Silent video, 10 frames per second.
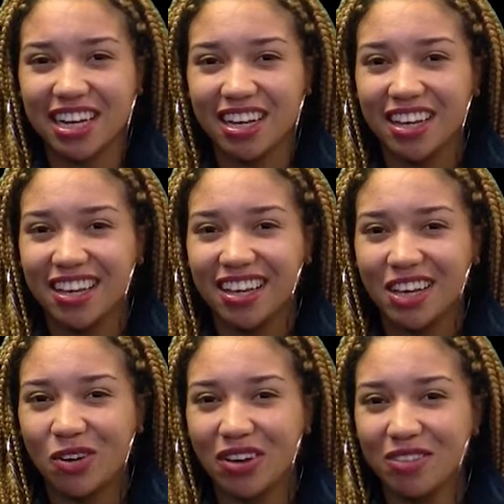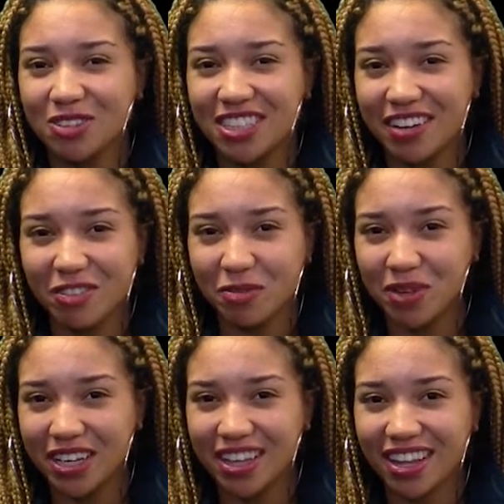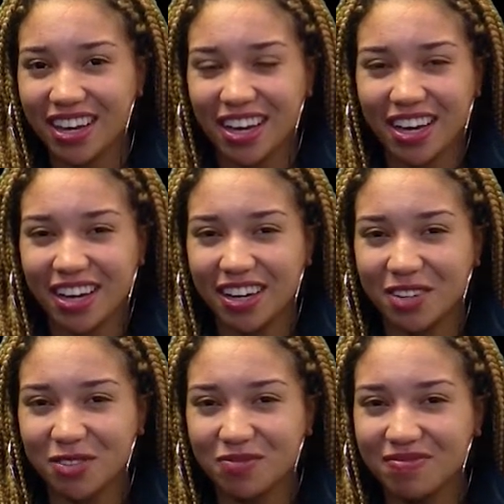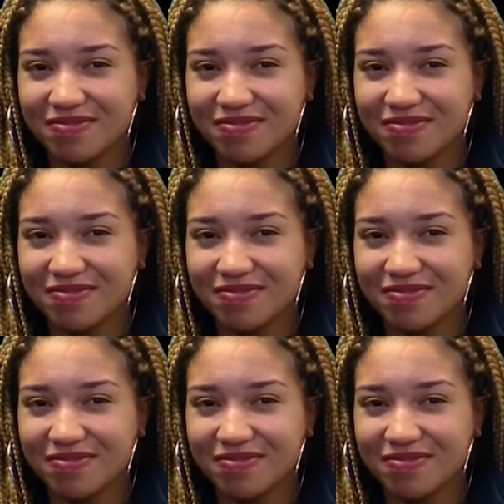It's just like Quavo's never been like